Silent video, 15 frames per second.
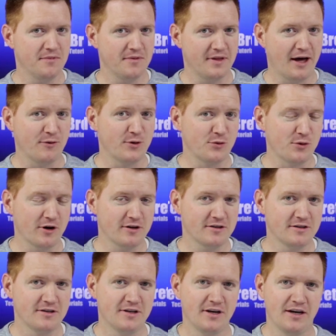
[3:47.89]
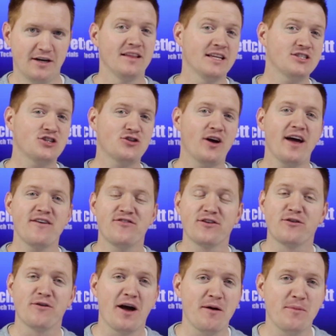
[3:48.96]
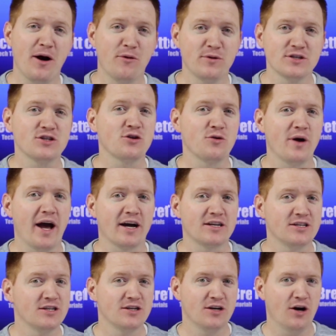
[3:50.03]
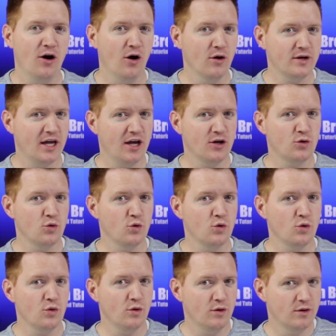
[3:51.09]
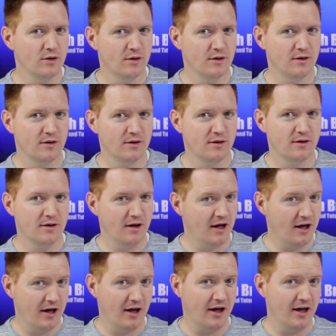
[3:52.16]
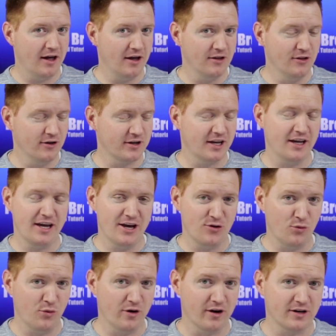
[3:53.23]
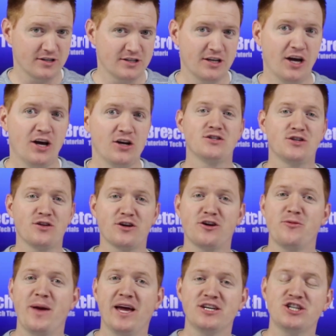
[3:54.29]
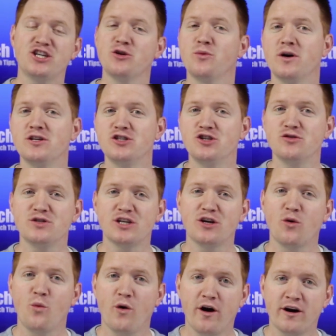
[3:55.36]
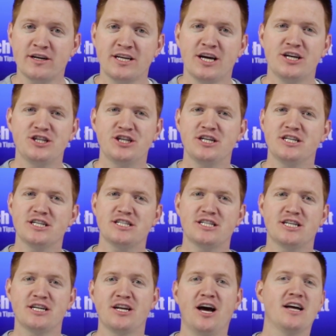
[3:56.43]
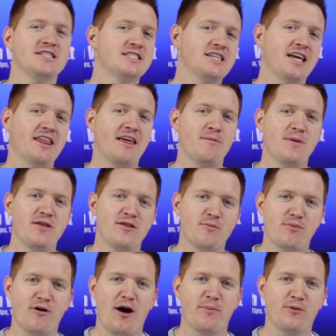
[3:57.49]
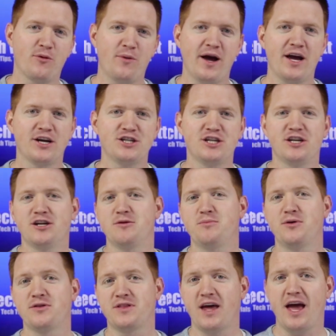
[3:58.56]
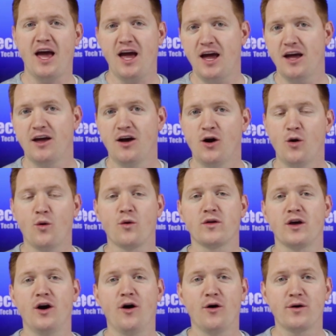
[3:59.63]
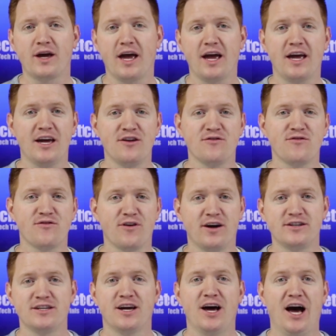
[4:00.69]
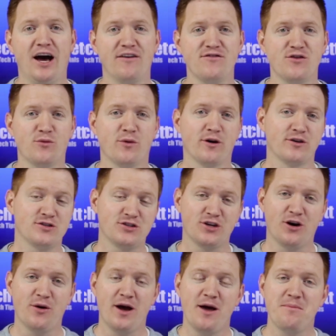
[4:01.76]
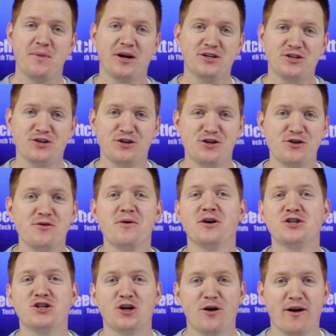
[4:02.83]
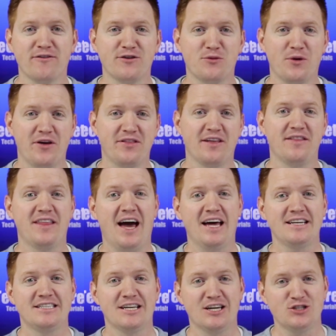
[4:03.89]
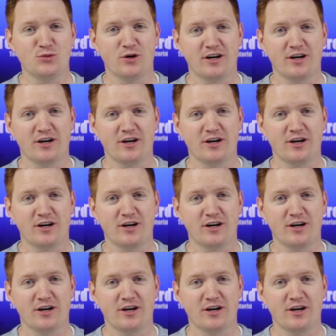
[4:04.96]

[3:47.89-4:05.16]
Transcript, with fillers: That one worked. Let's try if the grandma was correct. Okay, goo-goo. Look, it works. So the command she was using worked, she just did not say them in the proper way. She didn't put the hey or the okay in front of the word. So make sure you show everyone that that does